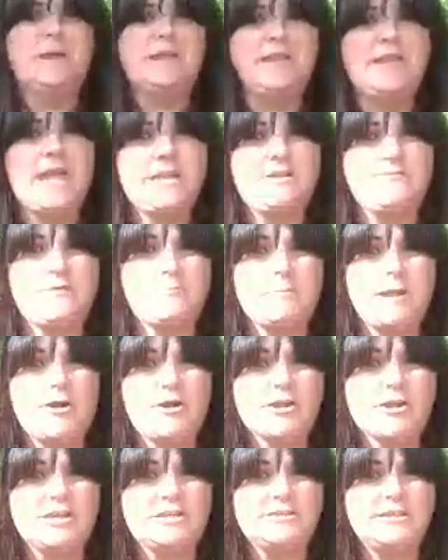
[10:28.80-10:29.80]
my Native
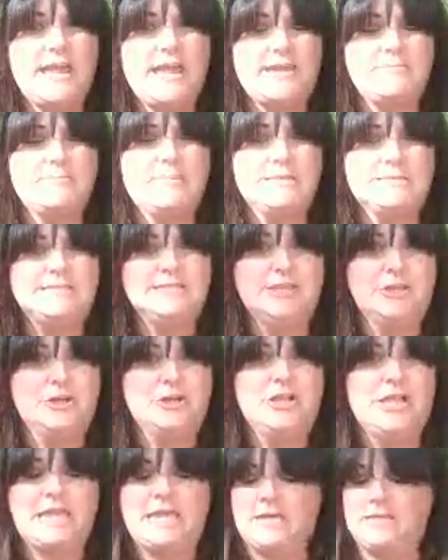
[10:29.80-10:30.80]
American name is
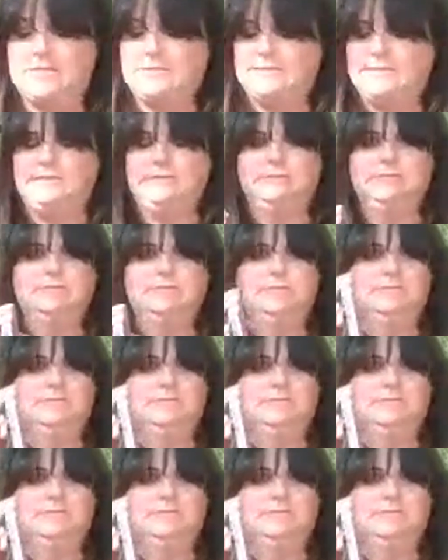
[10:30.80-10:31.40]
Little Hands.